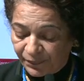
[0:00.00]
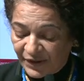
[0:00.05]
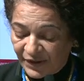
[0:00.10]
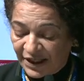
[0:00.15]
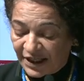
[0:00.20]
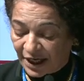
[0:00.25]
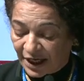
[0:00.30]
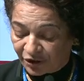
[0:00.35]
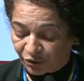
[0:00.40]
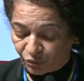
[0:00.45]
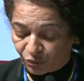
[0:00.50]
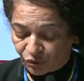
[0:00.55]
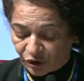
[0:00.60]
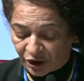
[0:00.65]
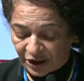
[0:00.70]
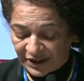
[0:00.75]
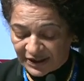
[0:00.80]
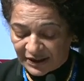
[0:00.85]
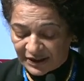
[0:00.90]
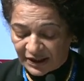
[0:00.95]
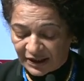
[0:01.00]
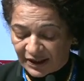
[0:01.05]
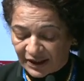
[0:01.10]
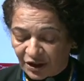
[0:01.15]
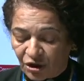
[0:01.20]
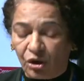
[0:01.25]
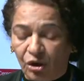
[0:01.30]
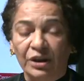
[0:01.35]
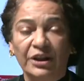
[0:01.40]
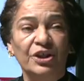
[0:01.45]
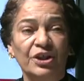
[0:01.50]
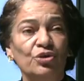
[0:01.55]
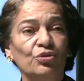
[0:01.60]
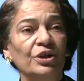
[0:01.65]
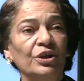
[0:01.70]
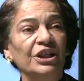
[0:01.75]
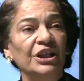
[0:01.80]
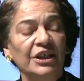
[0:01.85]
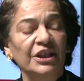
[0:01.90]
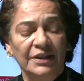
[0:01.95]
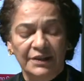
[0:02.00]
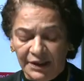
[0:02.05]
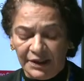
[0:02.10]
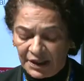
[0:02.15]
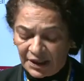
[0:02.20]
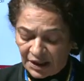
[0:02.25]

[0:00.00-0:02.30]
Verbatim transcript: In other words, the knowledge we need